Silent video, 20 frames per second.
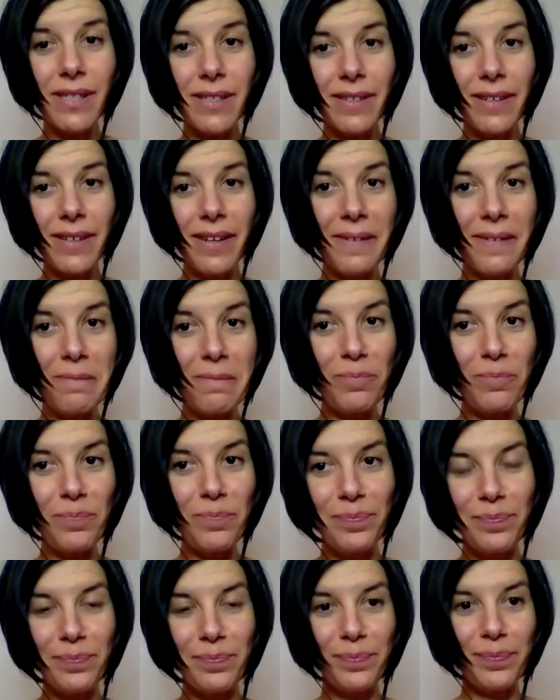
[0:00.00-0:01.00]
um,
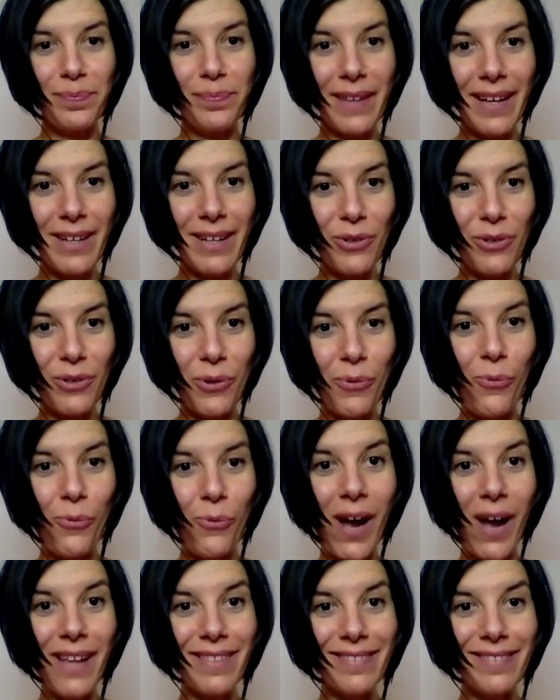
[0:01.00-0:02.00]
I don't know
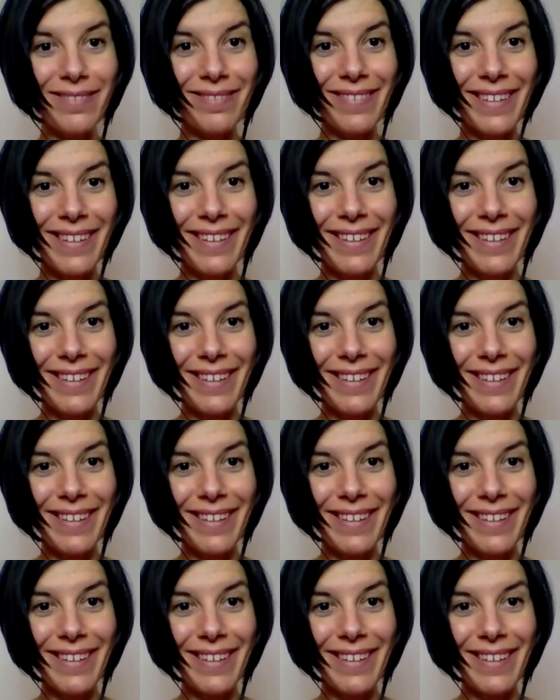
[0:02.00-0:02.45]
one